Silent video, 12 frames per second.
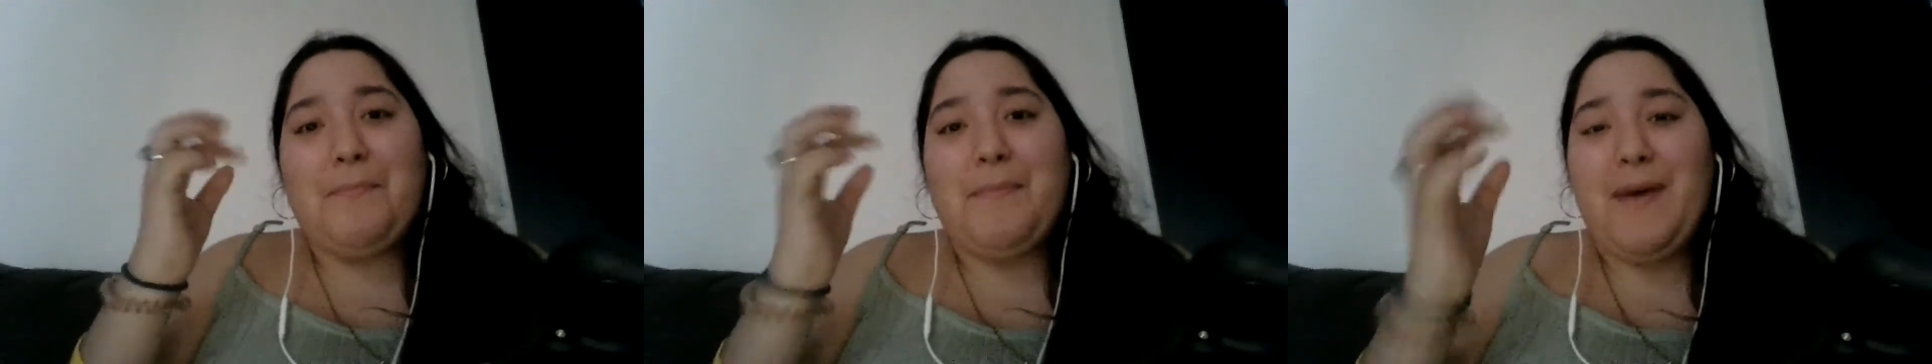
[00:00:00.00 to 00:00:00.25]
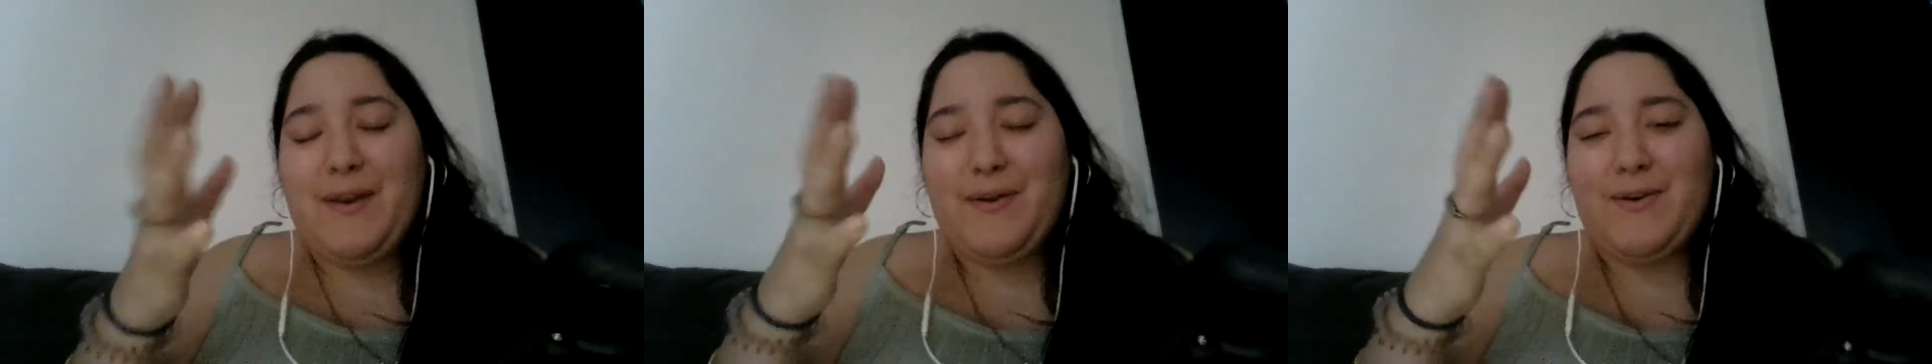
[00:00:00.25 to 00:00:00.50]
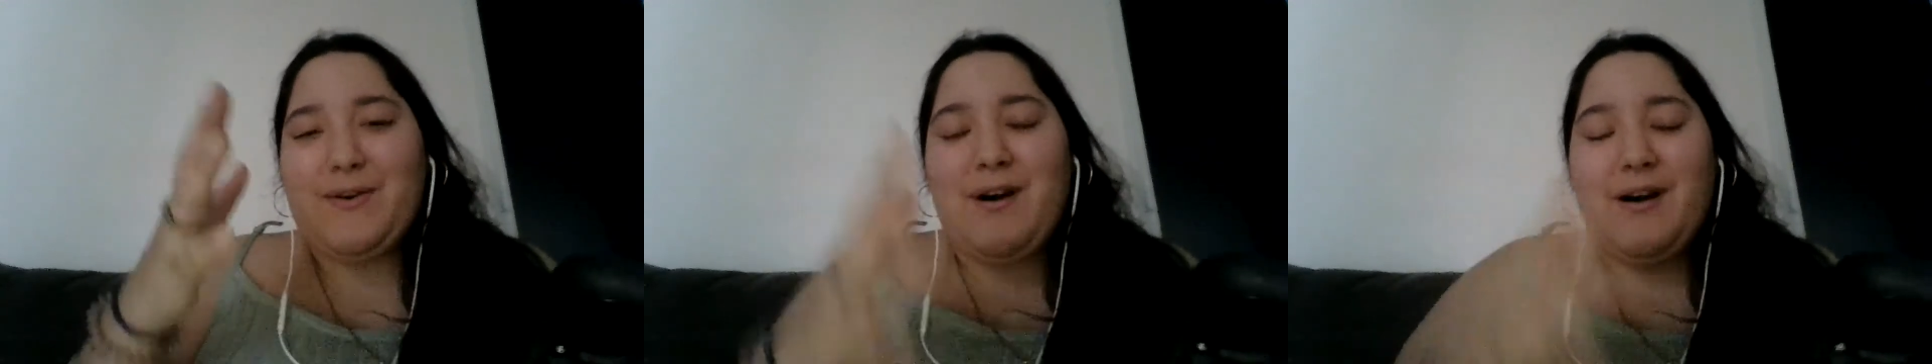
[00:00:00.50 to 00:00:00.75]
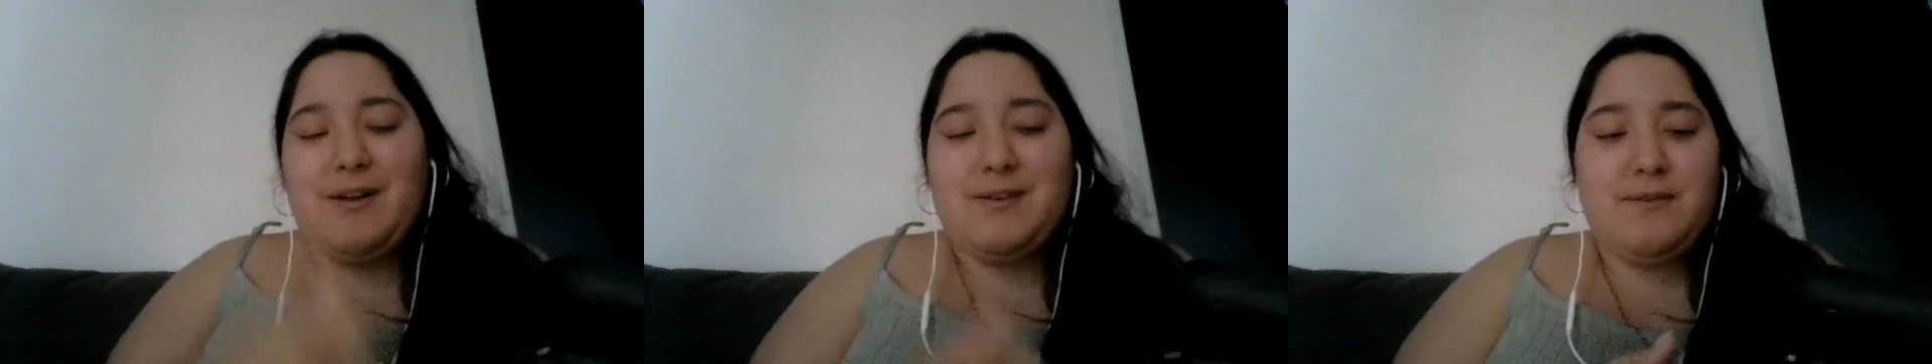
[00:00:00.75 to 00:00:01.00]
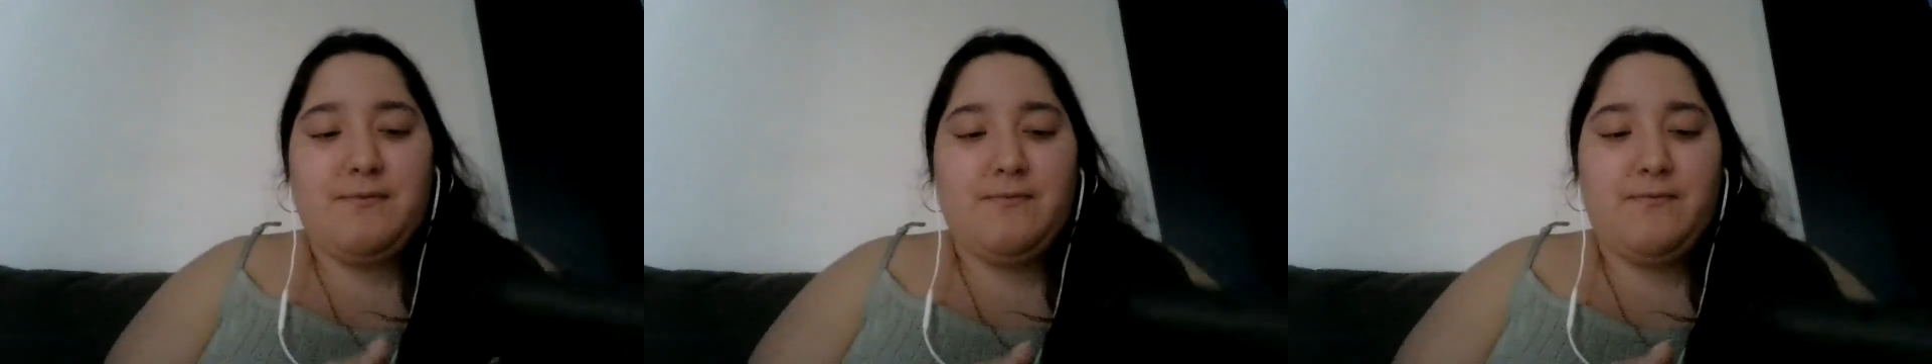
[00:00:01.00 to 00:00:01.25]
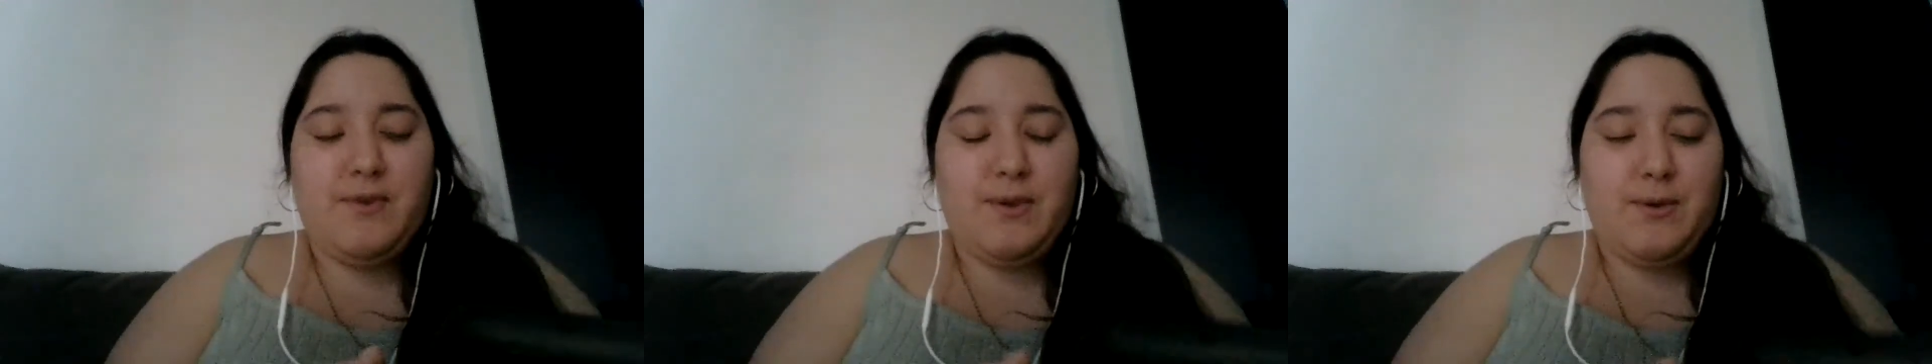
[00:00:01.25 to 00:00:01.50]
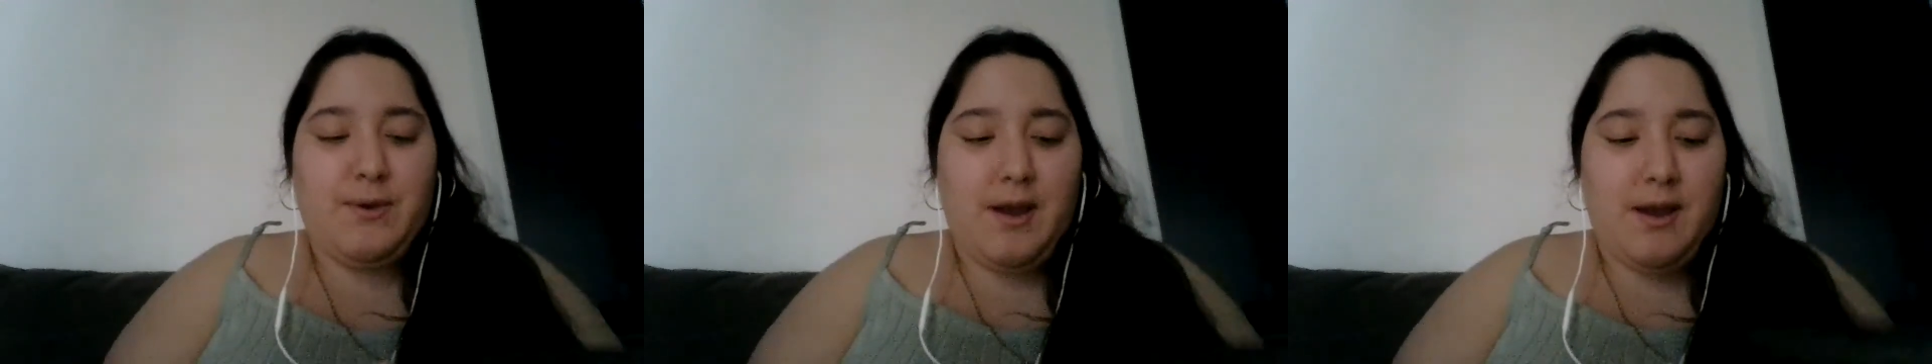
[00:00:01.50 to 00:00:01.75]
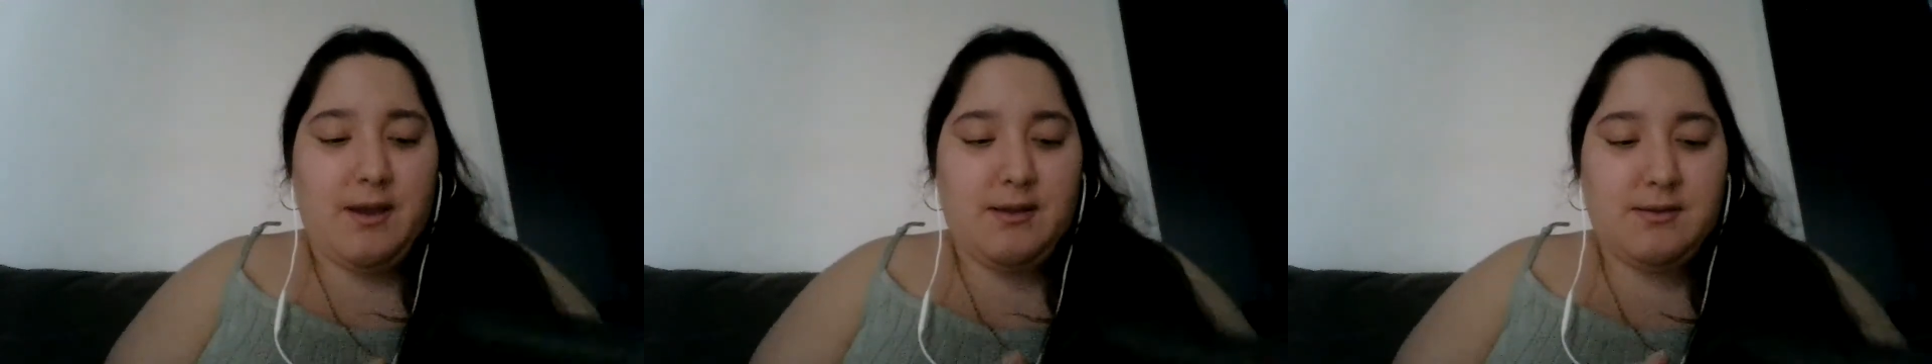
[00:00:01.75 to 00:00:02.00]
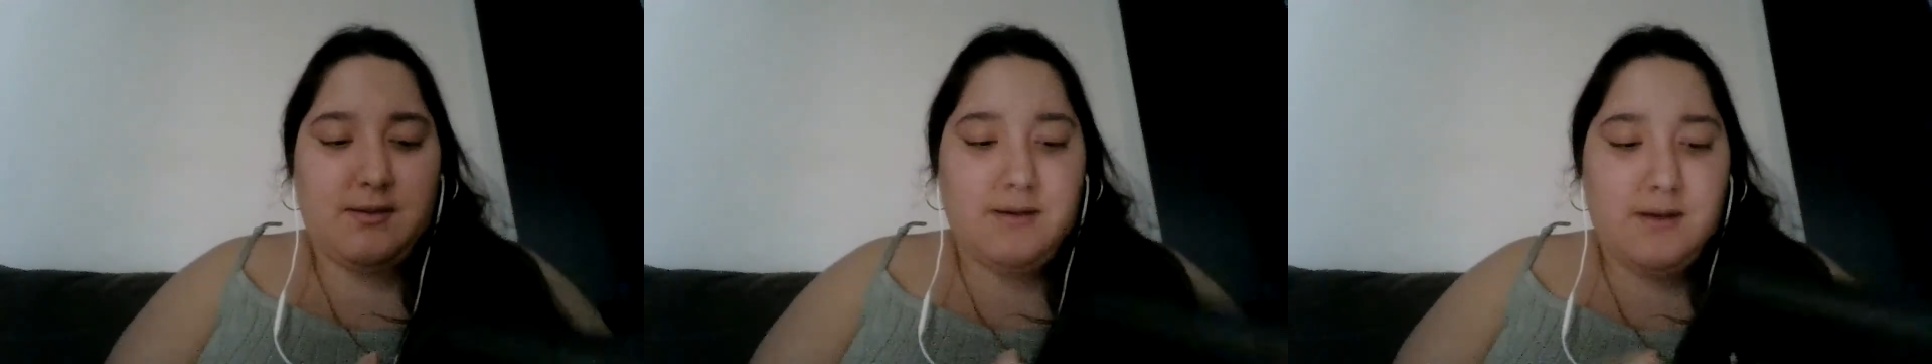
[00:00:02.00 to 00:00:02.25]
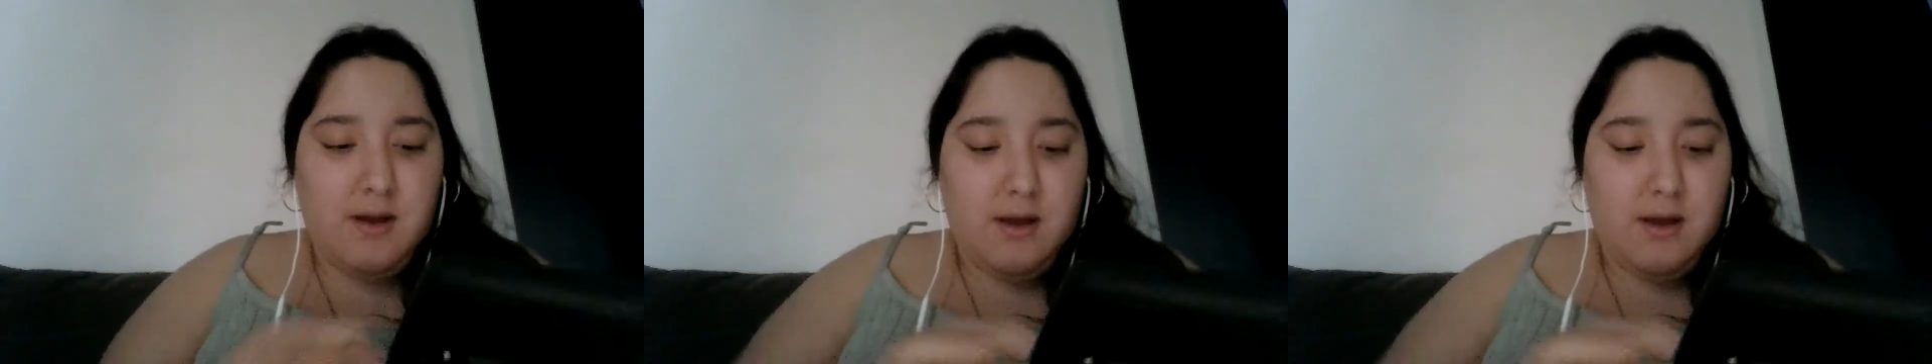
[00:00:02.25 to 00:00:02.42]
better content for you guys.